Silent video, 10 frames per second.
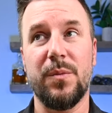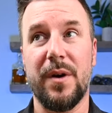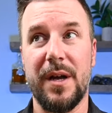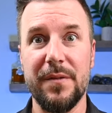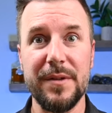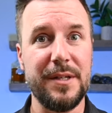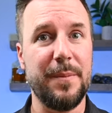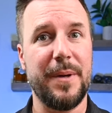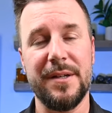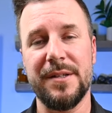and we're heavily
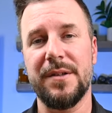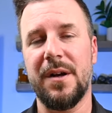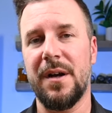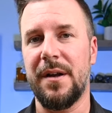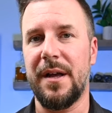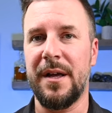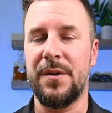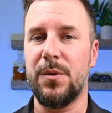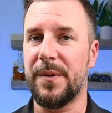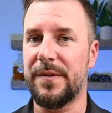dependent on
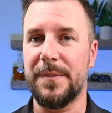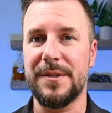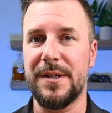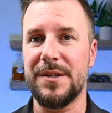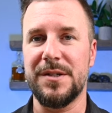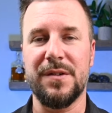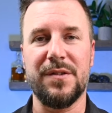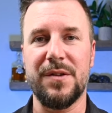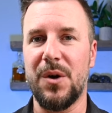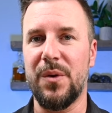annual precipitation,
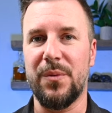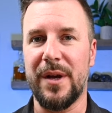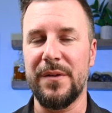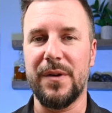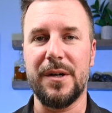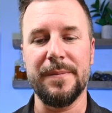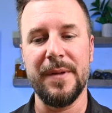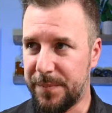snow, and rainfall.